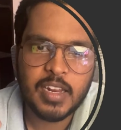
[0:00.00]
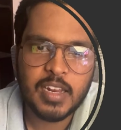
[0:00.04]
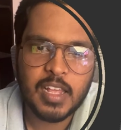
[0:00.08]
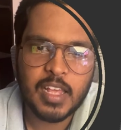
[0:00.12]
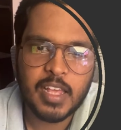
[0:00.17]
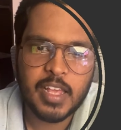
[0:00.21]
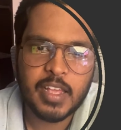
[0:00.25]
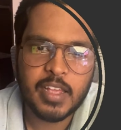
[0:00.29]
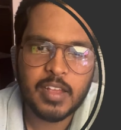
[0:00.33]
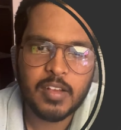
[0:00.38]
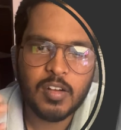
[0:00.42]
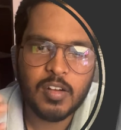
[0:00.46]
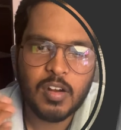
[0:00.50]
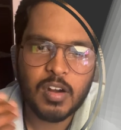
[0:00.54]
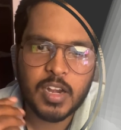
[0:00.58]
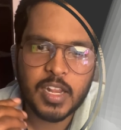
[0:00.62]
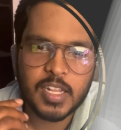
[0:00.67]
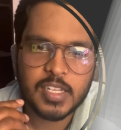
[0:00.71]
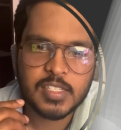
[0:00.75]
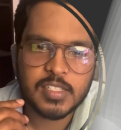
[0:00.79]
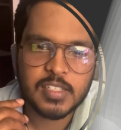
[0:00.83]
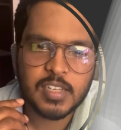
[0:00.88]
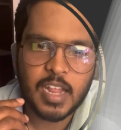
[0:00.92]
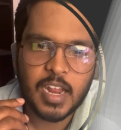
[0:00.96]
and I
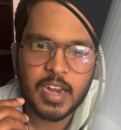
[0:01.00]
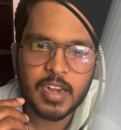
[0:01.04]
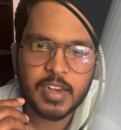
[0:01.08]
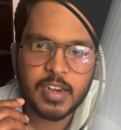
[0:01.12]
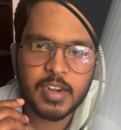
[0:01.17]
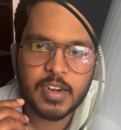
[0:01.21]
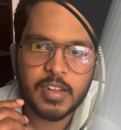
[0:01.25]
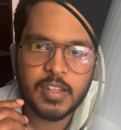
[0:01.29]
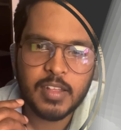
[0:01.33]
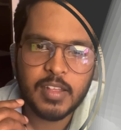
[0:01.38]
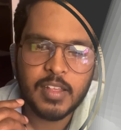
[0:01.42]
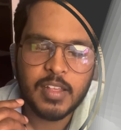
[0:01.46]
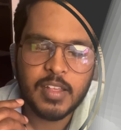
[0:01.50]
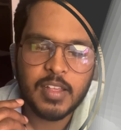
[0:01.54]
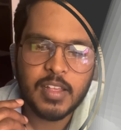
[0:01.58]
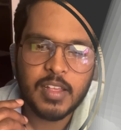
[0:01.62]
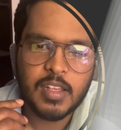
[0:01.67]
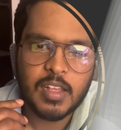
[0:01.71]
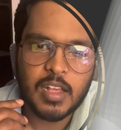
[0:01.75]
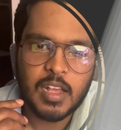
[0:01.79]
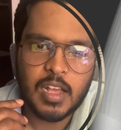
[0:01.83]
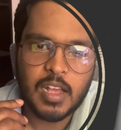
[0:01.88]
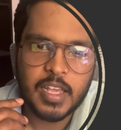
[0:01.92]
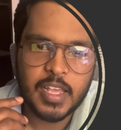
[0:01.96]
got extracted.
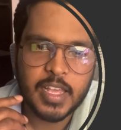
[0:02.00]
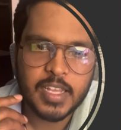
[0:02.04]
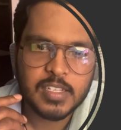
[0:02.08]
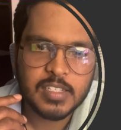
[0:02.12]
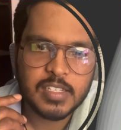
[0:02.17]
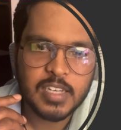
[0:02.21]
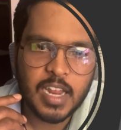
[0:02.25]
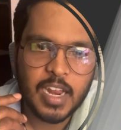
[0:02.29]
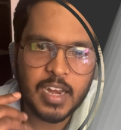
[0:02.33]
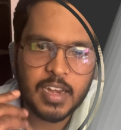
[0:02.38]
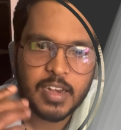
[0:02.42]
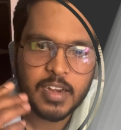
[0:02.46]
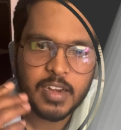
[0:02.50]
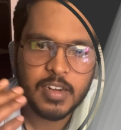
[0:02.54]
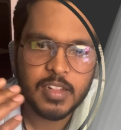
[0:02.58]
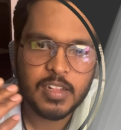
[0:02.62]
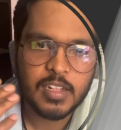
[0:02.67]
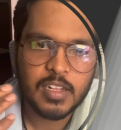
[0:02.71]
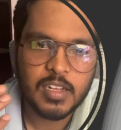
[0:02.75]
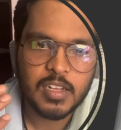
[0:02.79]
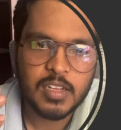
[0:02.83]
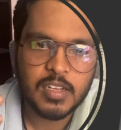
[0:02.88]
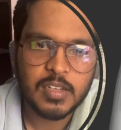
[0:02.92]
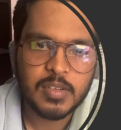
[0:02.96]
I extracted
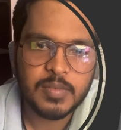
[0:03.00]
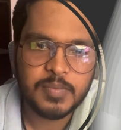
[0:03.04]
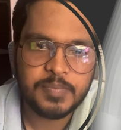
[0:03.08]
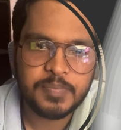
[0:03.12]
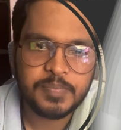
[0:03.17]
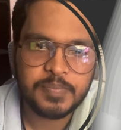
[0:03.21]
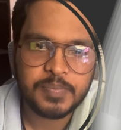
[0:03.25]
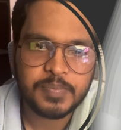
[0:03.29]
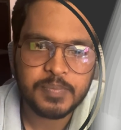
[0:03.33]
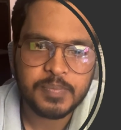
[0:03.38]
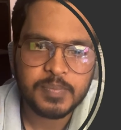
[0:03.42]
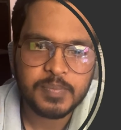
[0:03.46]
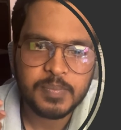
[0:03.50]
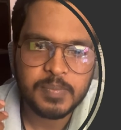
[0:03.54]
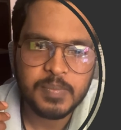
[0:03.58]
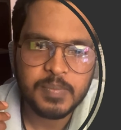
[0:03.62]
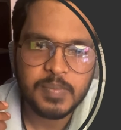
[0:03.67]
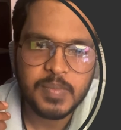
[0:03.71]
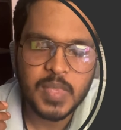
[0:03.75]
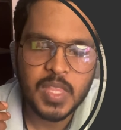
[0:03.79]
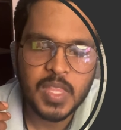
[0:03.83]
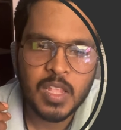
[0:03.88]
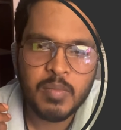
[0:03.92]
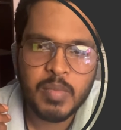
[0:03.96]
the
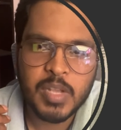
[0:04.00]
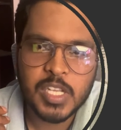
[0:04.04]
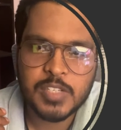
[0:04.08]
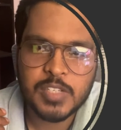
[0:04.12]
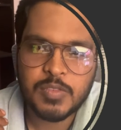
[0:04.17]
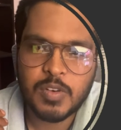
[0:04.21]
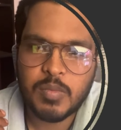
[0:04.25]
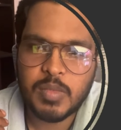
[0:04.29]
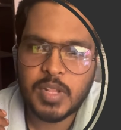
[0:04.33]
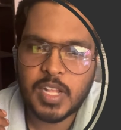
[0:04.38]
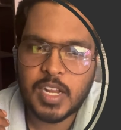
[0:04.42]
mesh from